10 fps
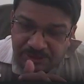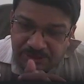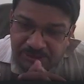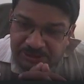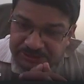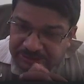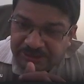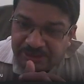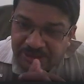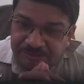
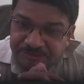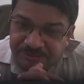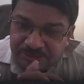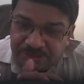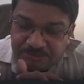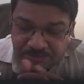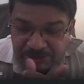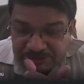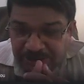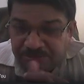
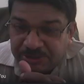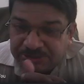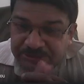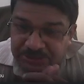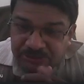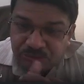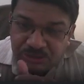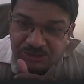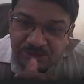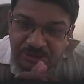design basis
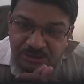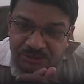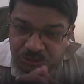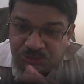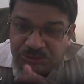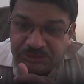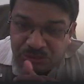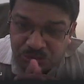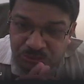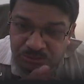earthquake chooses
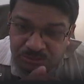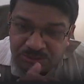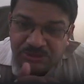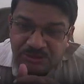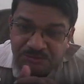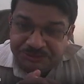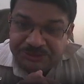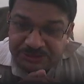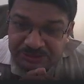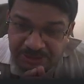to
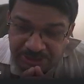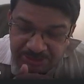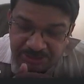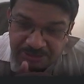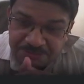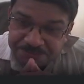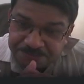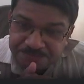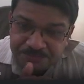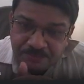visit the area,
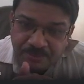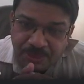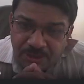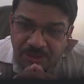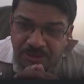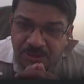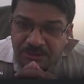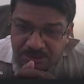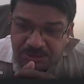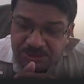
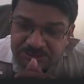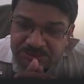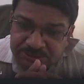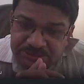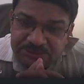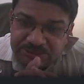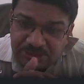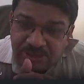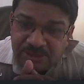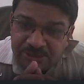then the structures
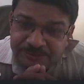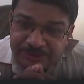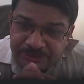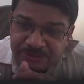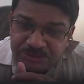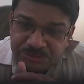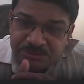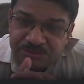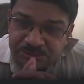are expected to